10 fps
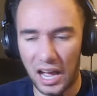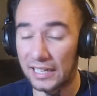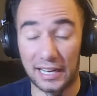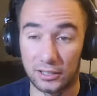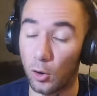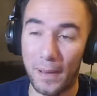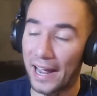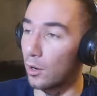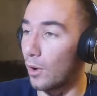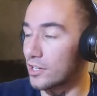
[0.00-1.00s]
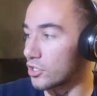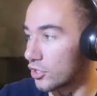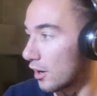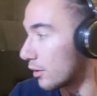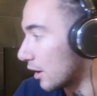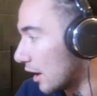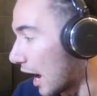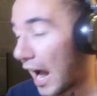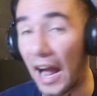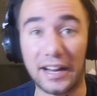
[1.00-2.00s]
I gotta go back and watch the show.
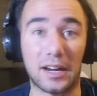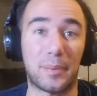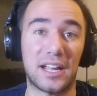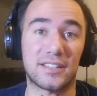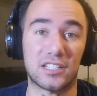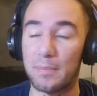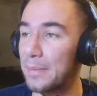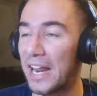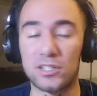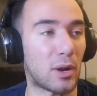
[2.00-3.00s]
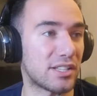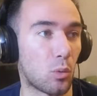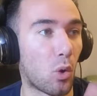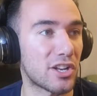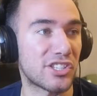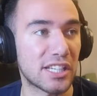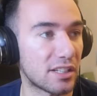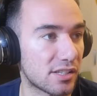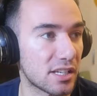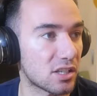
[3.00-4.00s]
I, I gotta pay attention. Maybe that's why he's in one
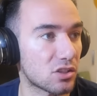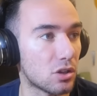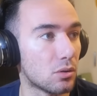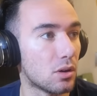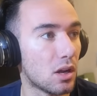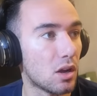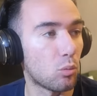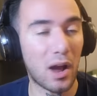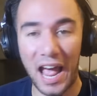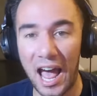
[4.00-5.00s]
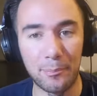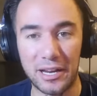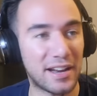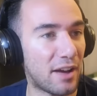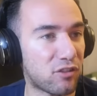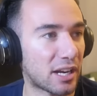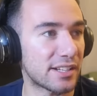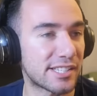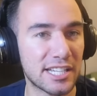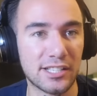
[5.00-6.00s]
scene in season two. What happened in that
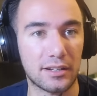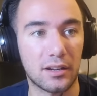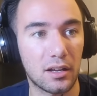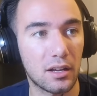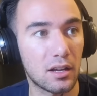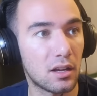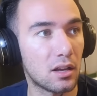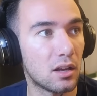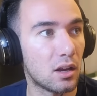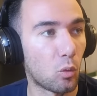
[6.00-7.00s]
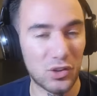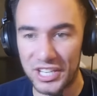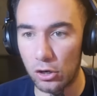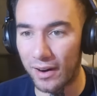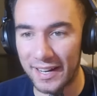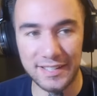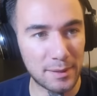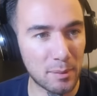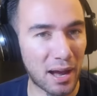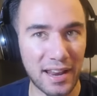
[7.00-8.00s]
fucking season? Was he already a
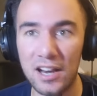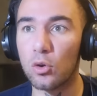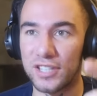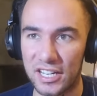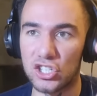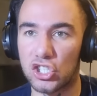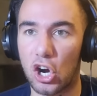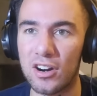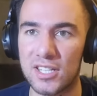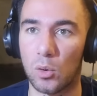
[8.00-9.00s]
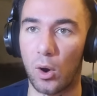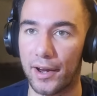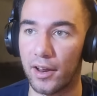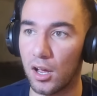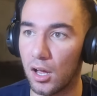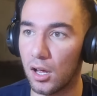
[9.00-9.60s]
demon by then, or did he just turn into one?